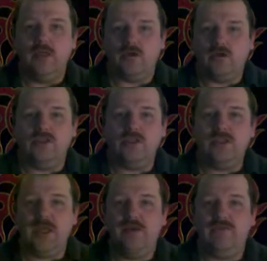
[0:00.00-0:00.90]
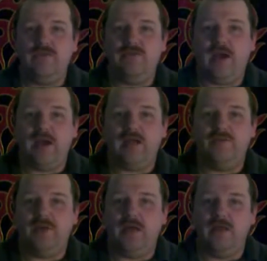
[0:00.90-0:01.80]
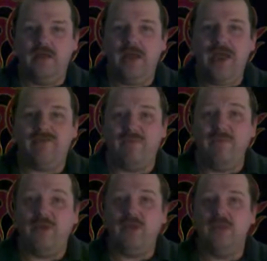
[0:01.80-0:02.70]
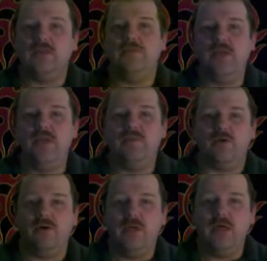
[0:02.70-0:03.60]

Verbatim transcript: The Christians have infighting, but they have millions of people